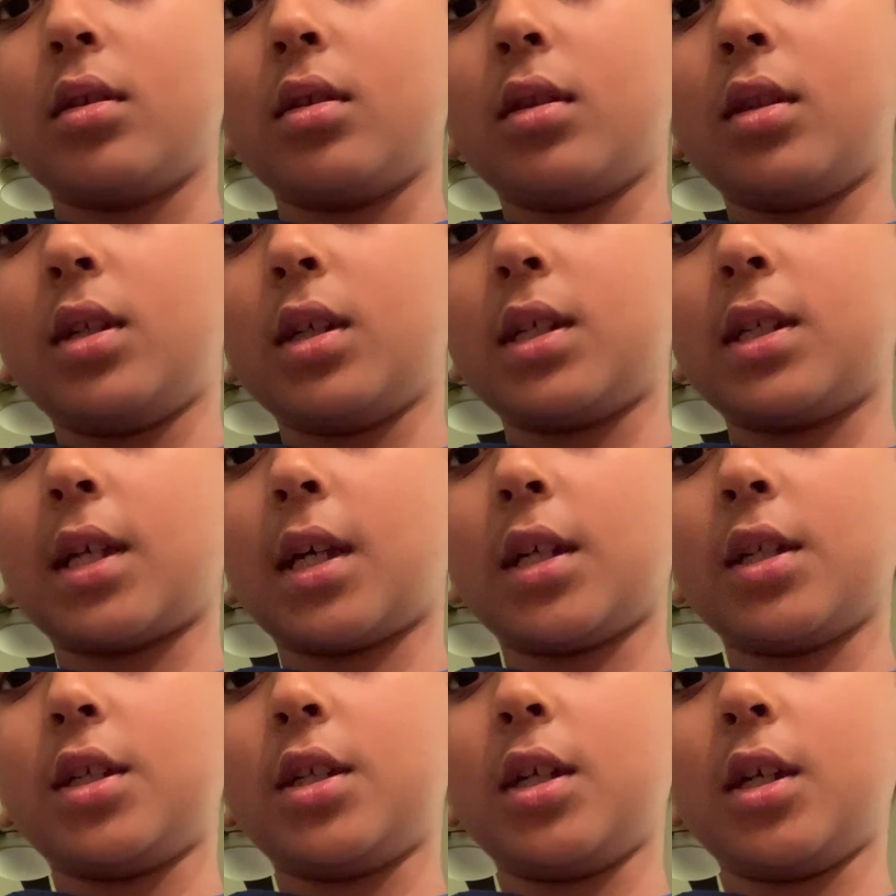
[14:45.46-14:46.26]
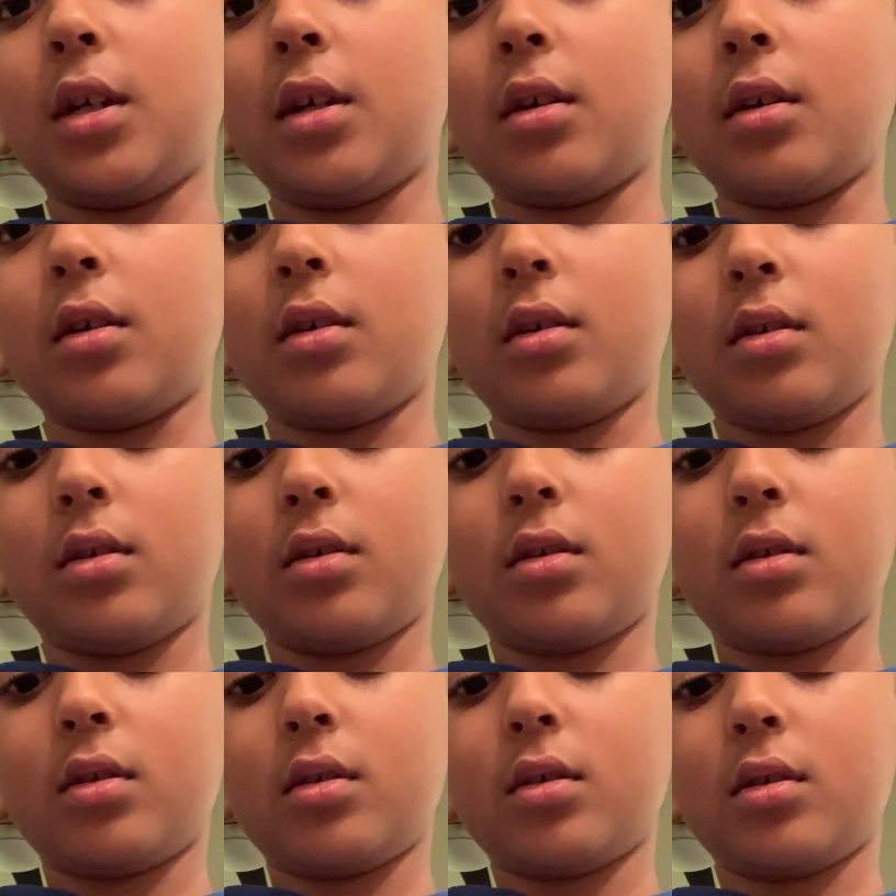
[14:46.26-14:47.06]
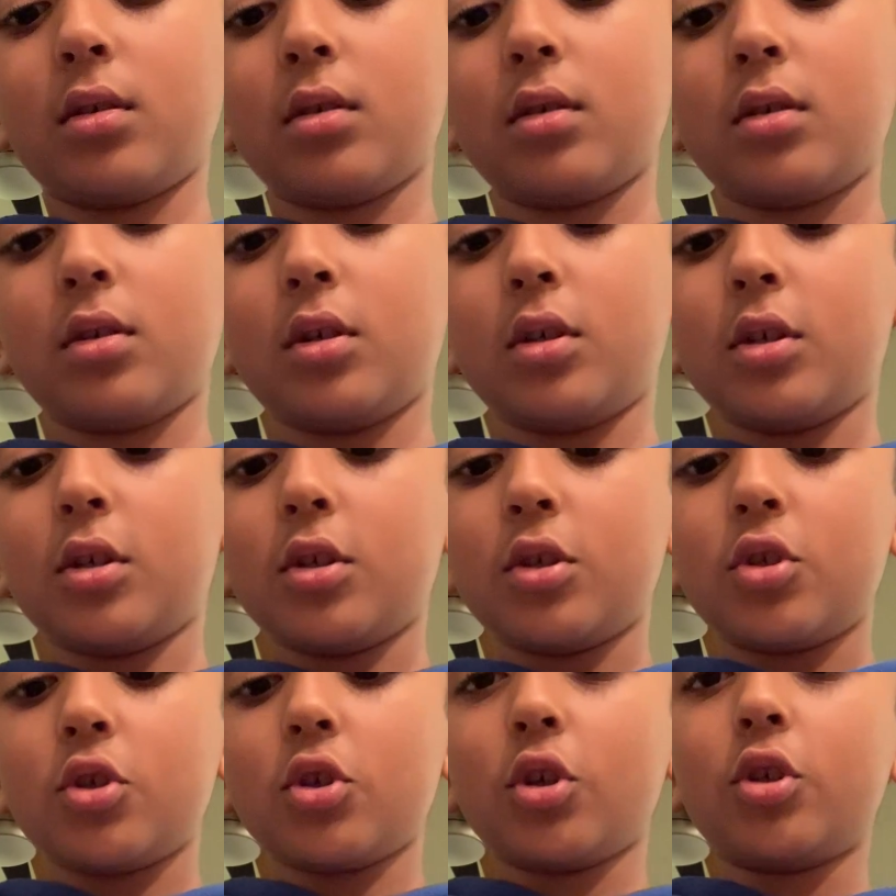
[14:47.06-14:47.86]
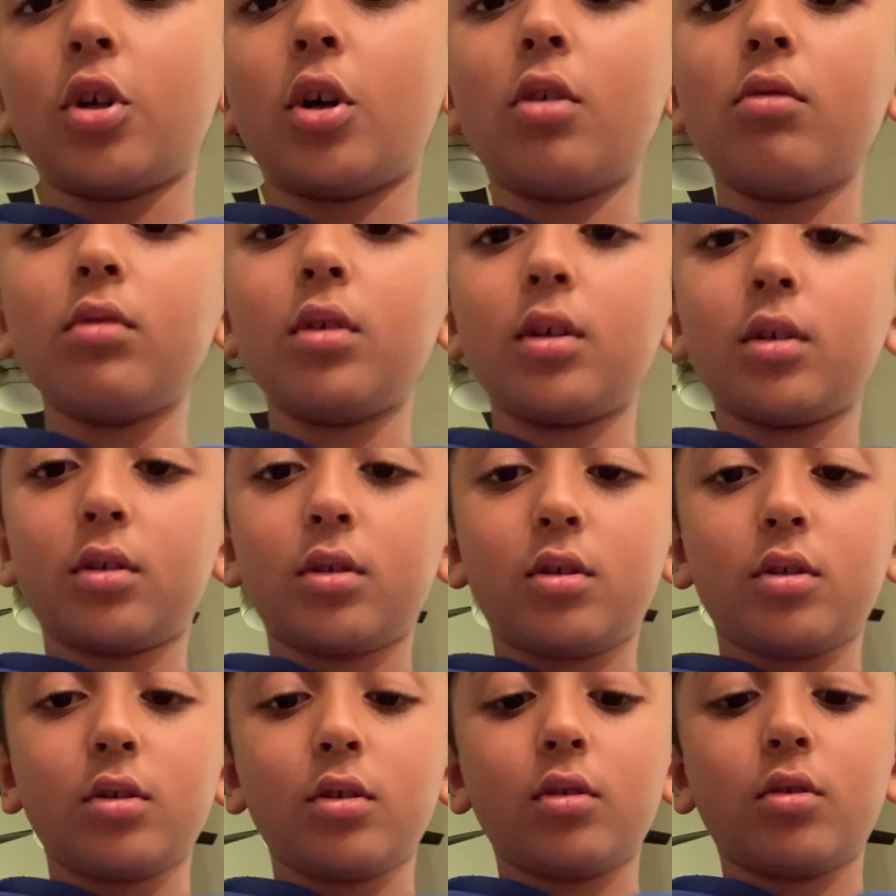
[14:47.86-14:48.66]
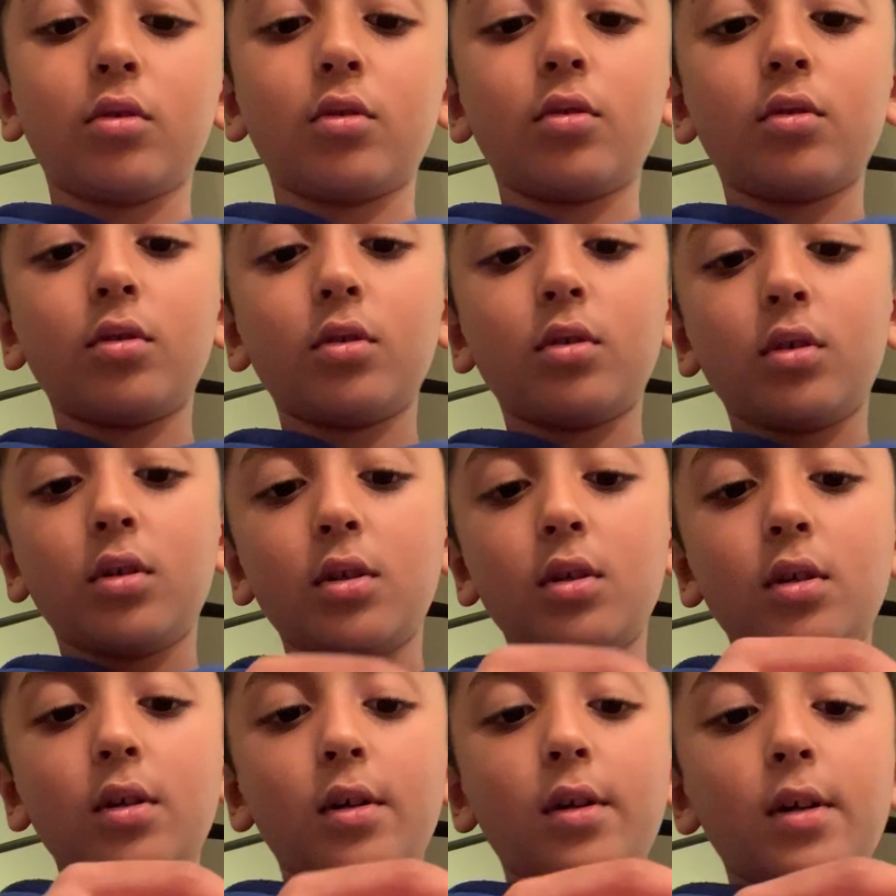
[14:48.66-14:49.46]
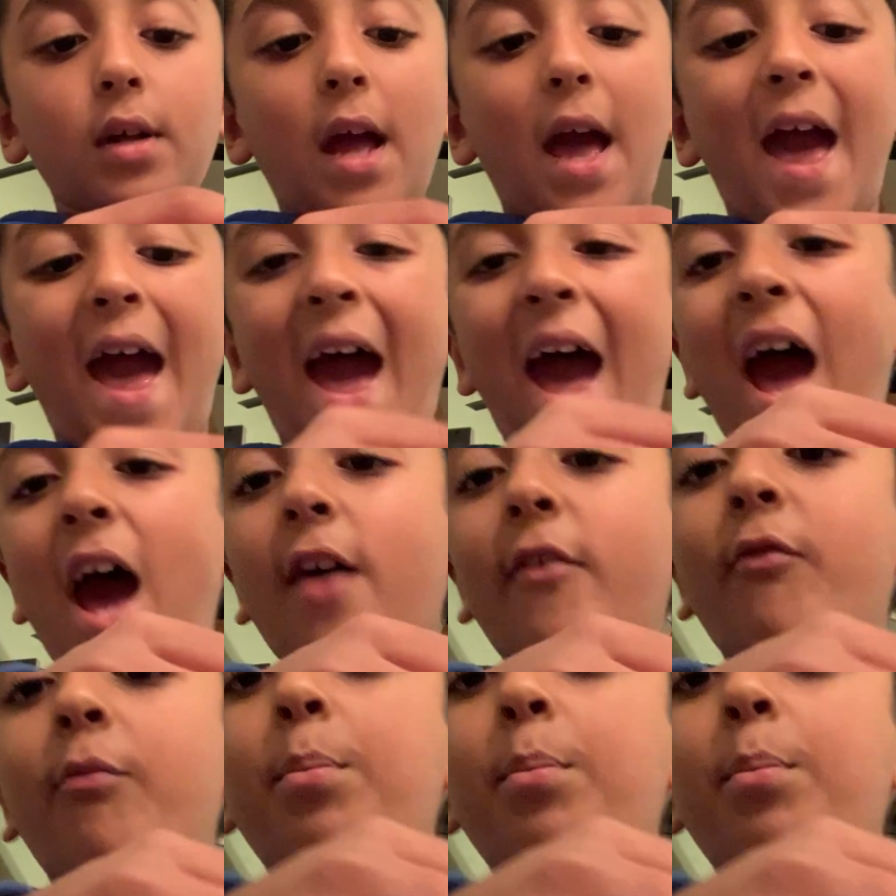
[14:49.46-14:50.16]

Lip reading: this edge here. So you're going to half